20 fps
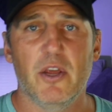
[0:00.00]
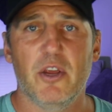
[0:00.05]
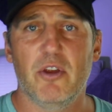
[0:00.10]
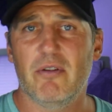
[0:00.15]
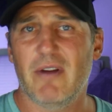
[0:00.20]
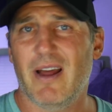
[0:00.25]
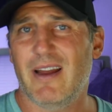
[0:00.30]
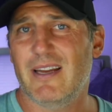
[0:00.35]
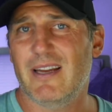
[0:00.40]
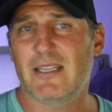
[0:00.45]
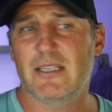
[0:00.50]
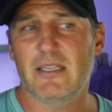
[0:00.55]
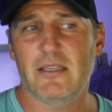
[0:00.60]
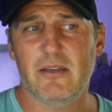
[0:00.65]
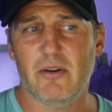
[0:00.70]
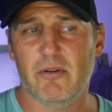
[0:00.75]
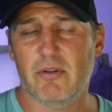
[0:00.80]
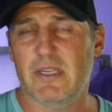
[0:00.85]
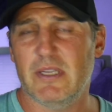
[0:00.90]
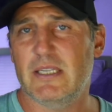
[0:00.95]
You're not
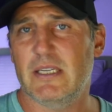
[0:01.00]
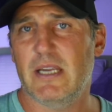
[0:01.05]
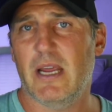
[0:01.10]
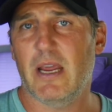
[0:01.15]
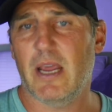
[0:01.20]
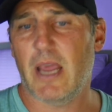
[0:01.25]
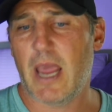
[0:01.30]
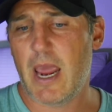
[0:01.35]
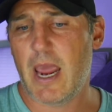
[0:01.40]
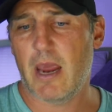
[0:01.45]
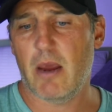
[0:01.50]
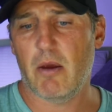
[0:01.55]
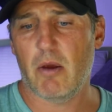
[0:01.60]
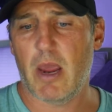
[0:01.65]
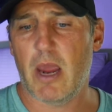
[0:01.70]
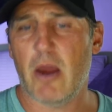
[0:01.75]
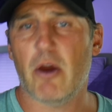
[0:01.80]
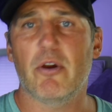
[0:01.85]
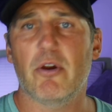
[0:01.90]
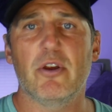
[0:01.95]
necessarily saying, hey,
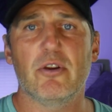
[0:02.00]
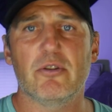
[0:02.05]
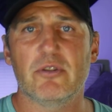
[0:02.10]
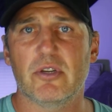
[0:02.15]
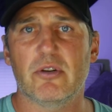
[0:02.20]
air your